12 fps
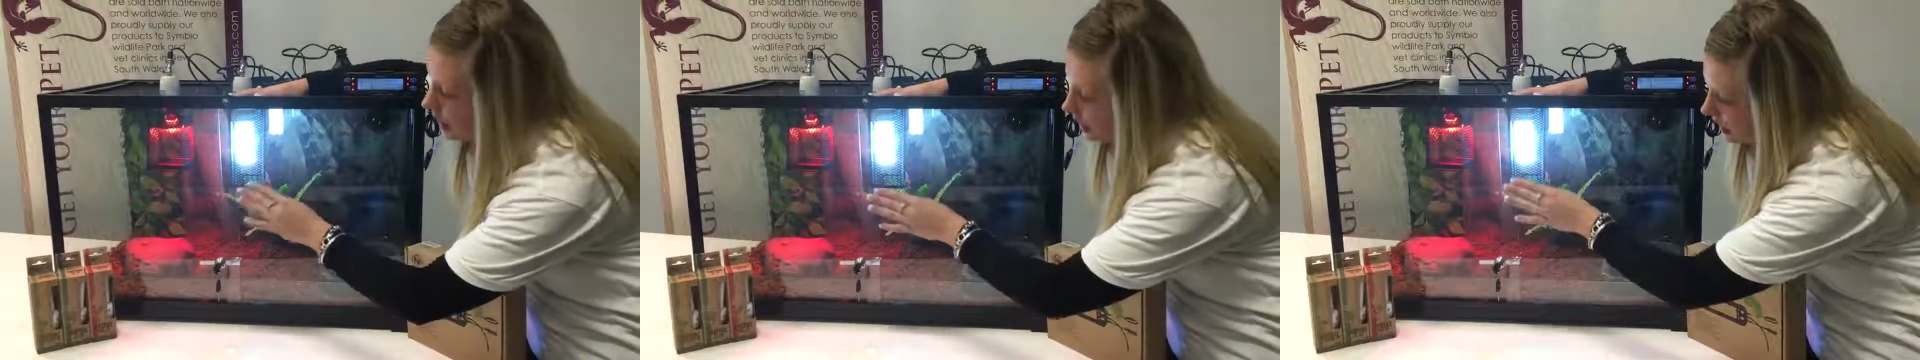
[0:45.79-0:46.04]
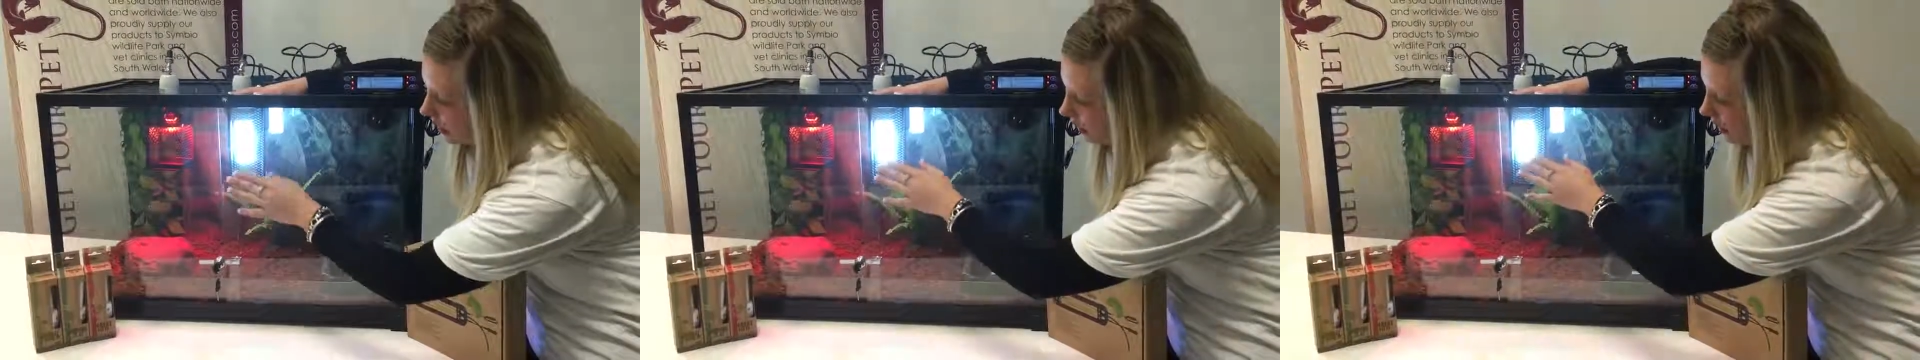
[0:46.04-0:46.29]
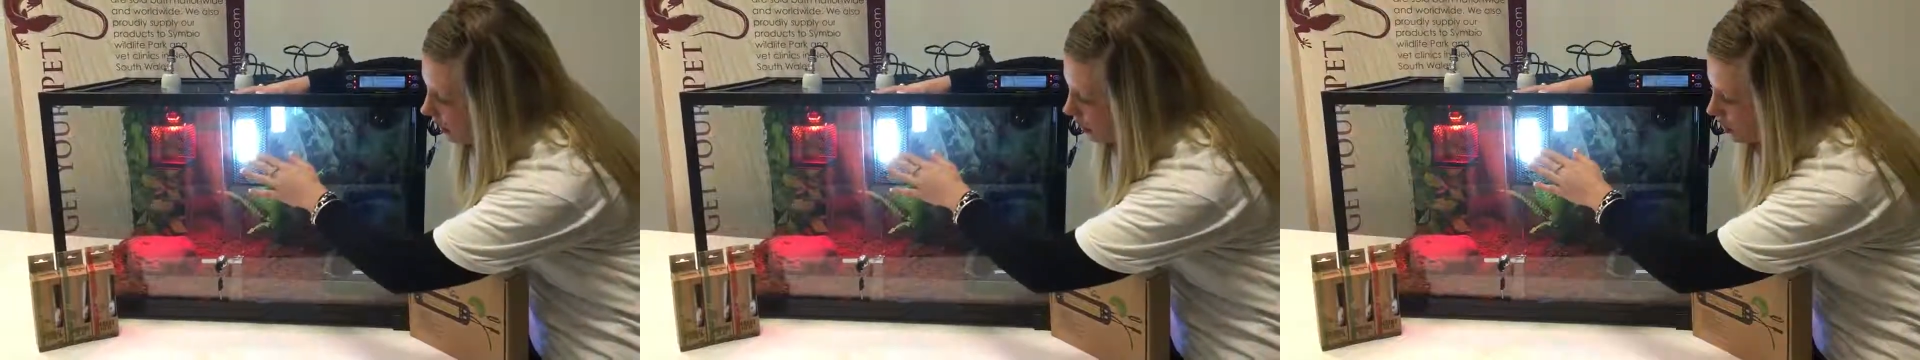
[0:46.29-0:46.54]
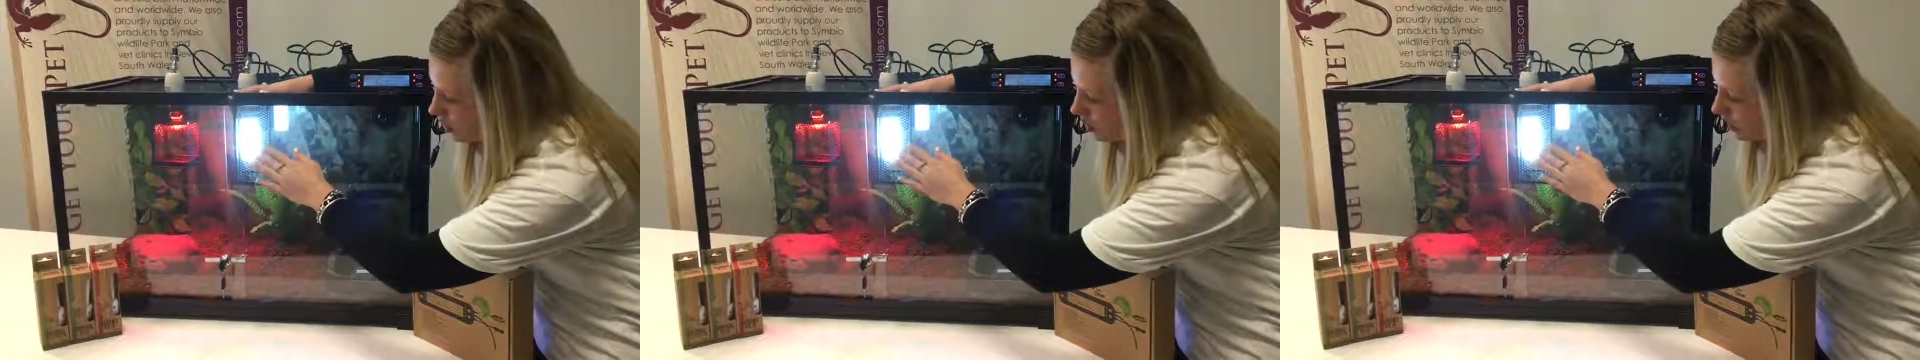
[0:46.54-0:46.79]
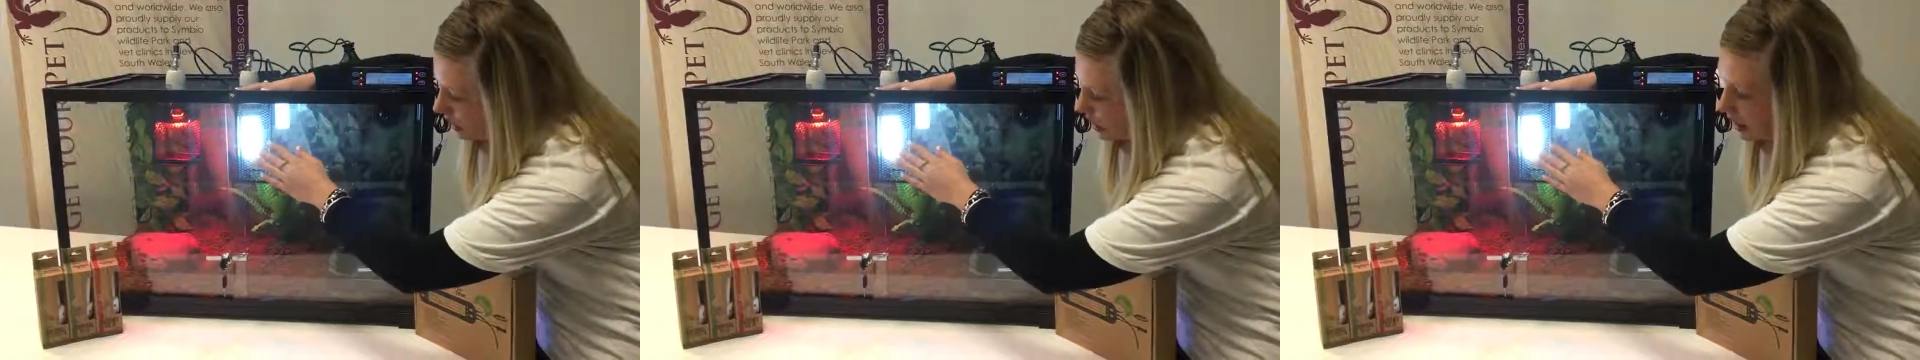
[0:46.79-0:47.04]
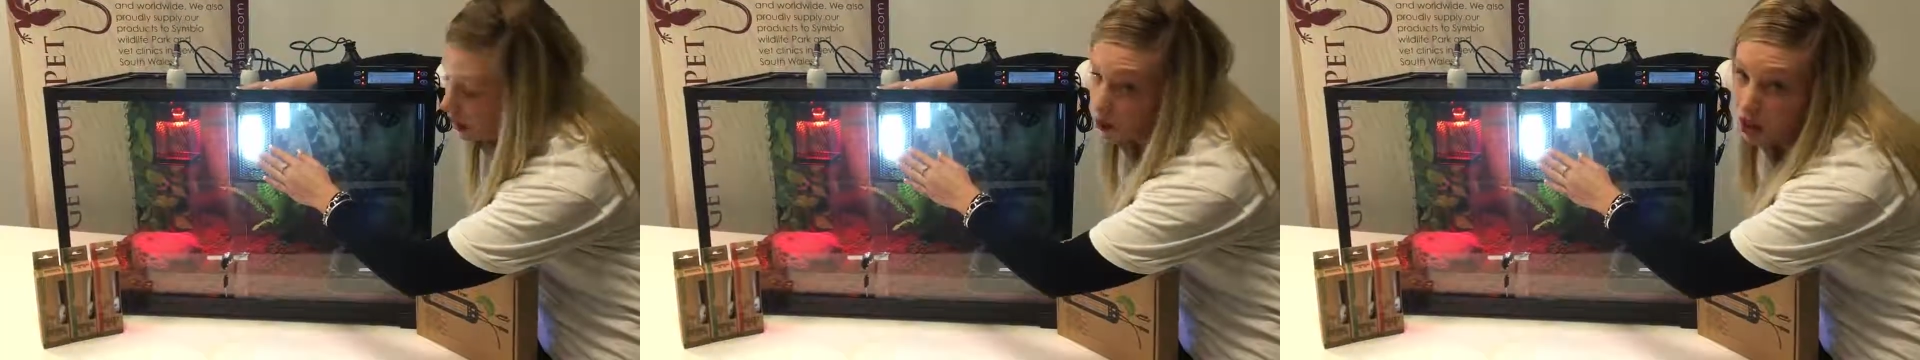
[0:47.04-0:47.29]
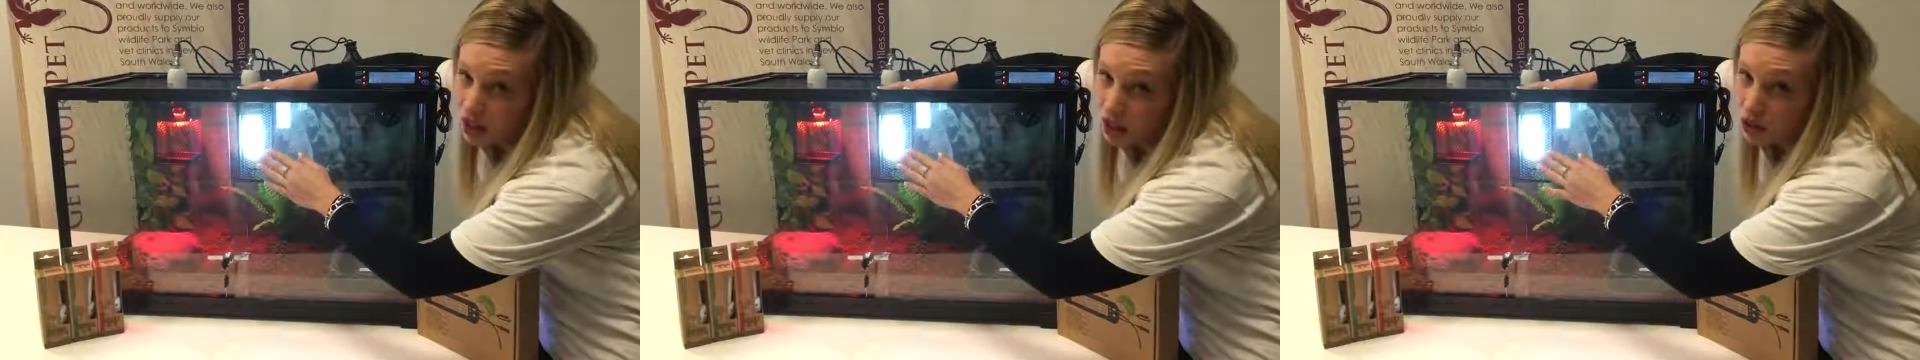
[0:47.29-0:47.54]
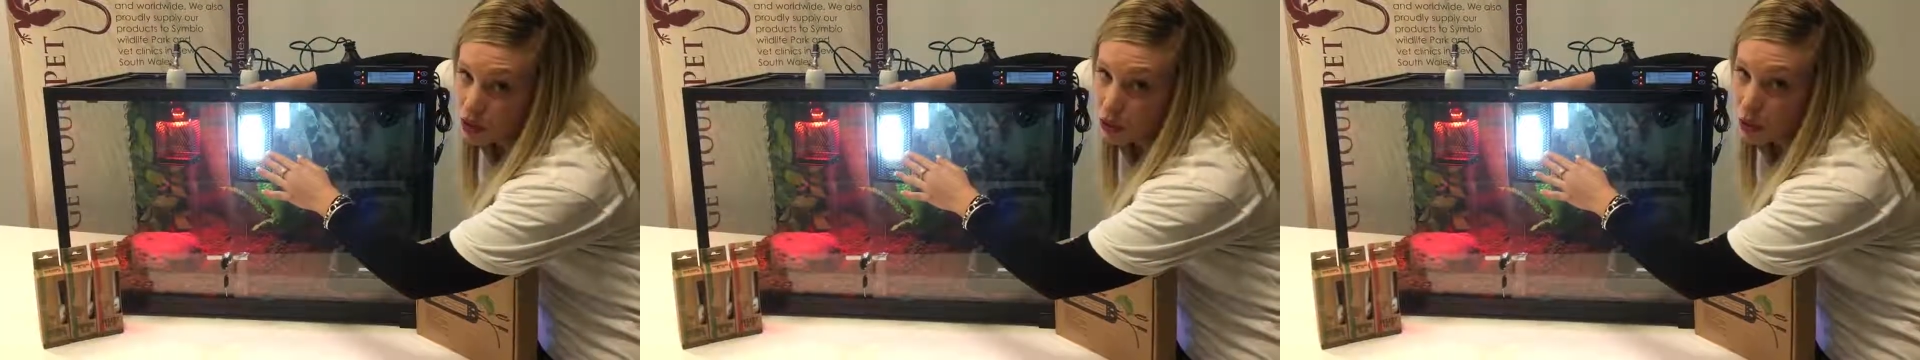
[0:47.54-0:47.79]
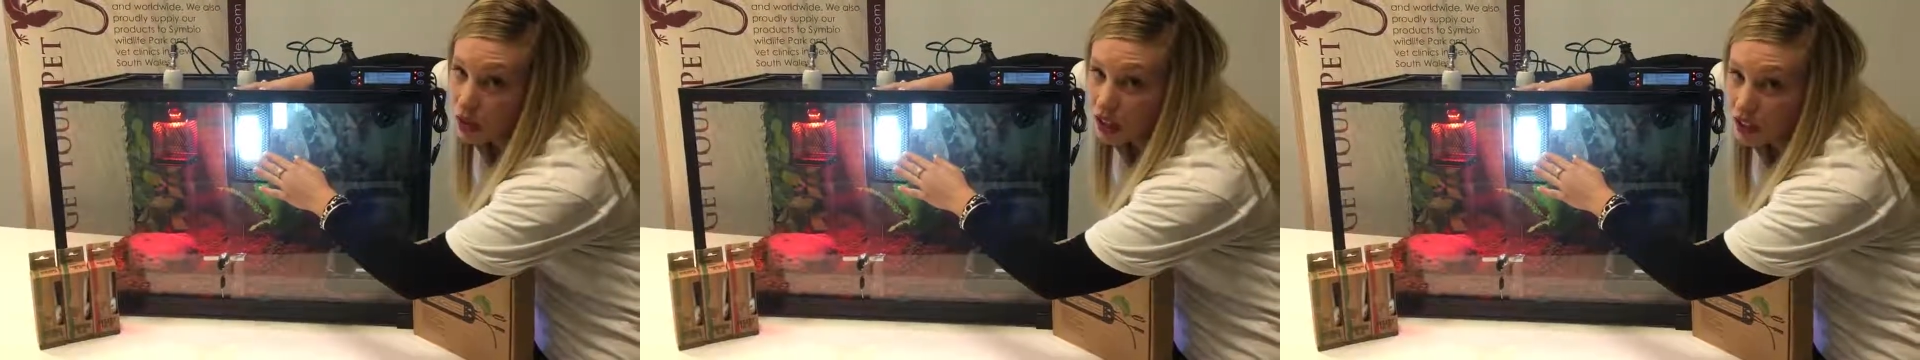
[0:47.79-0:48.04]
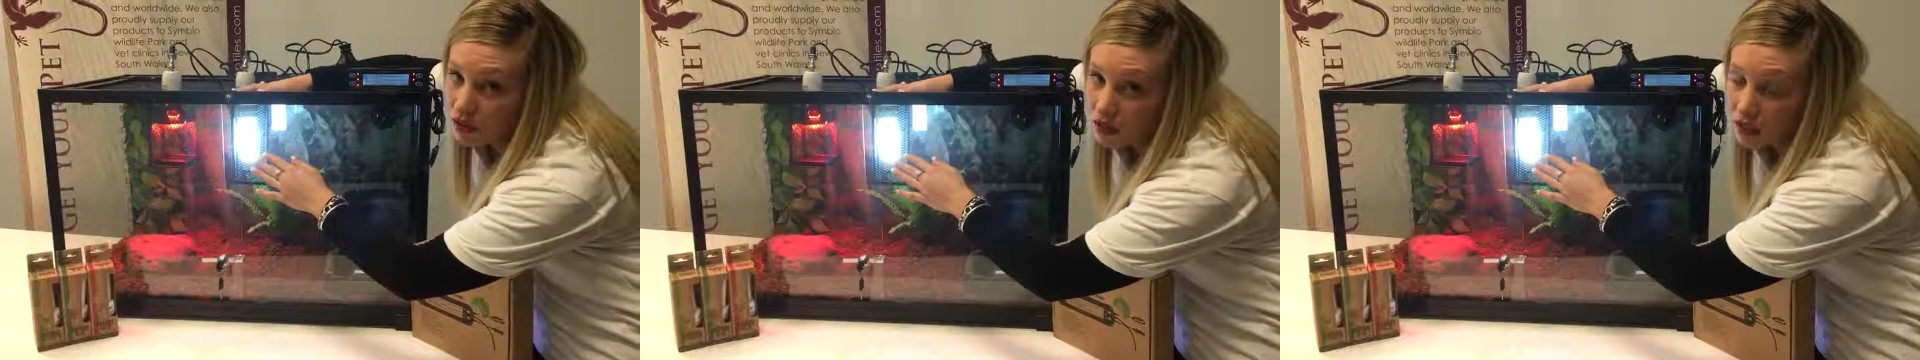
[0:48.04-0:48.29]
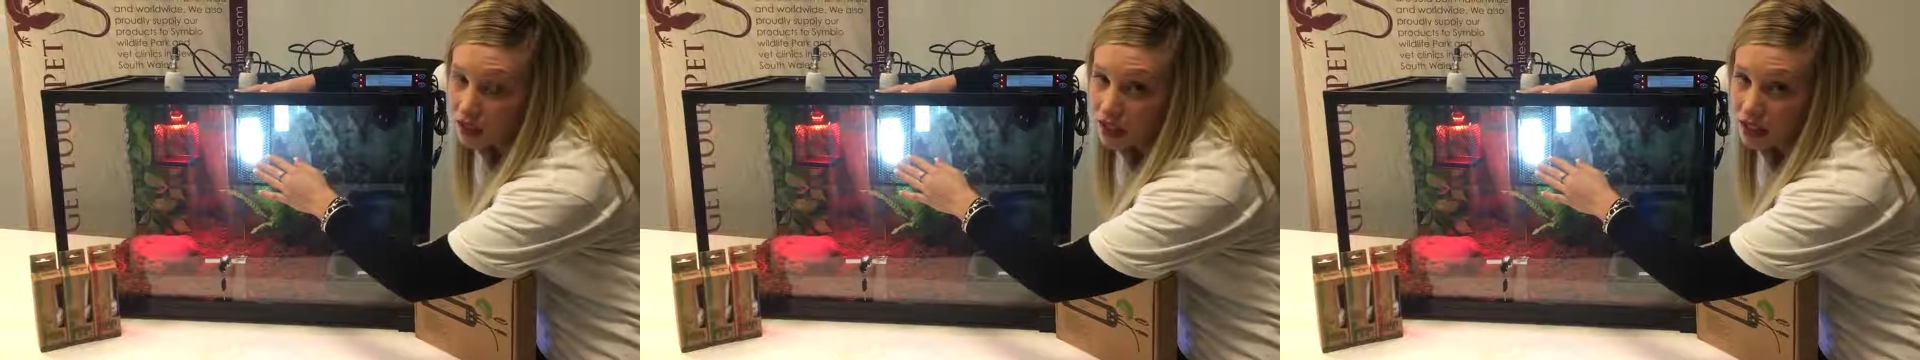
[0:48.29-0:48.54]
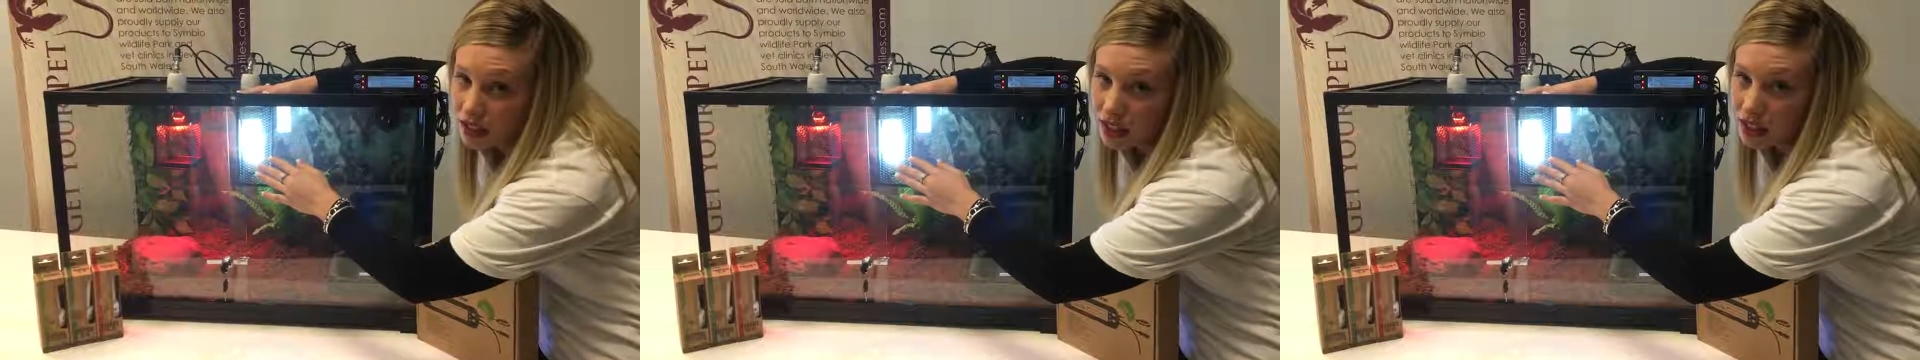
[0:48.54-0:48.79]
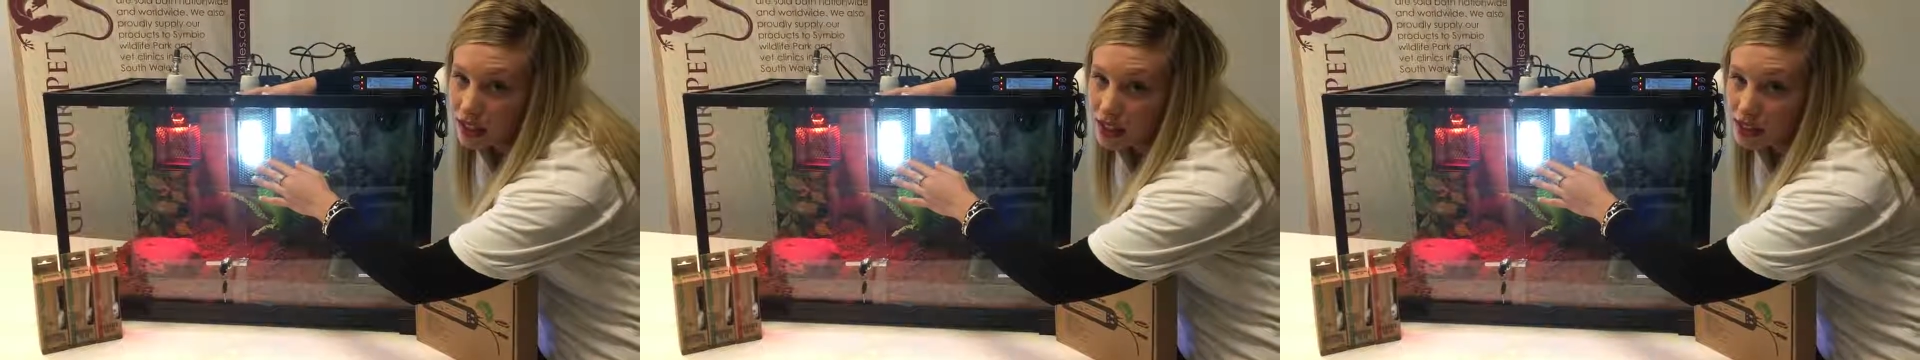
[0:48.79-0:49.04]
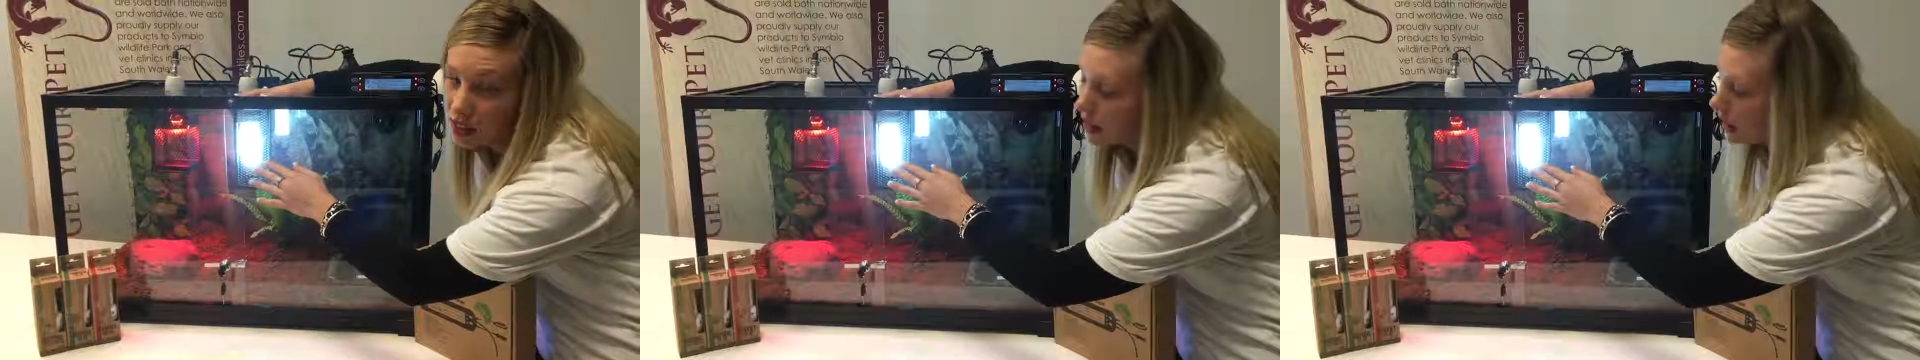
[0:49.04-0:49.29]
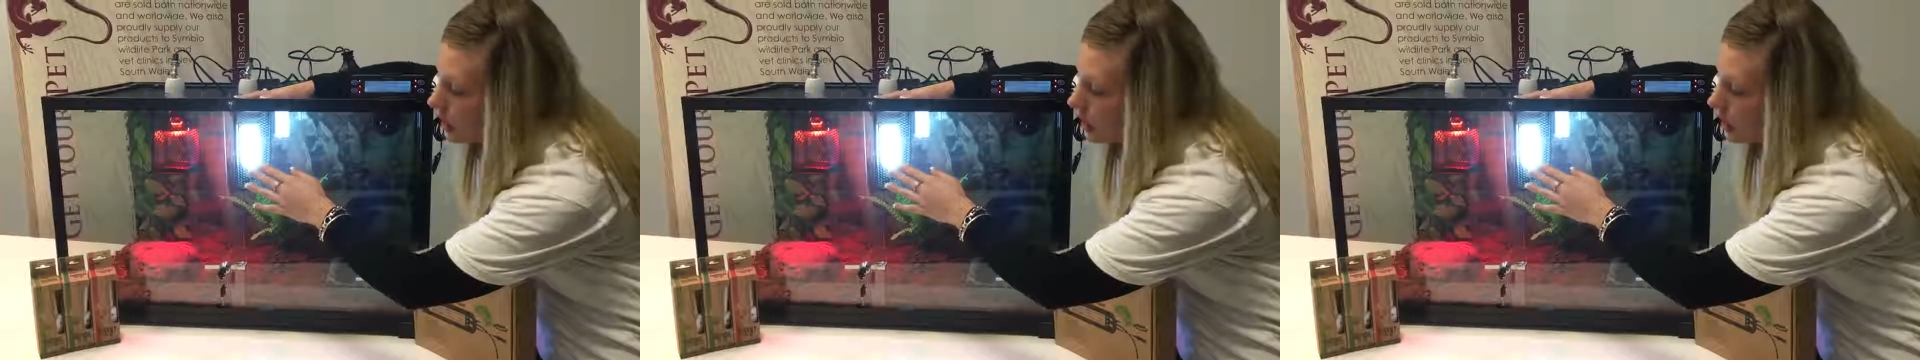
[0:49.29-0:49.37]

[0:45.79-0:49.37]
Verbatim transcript: Now we have just used our 100 watt infrared in this.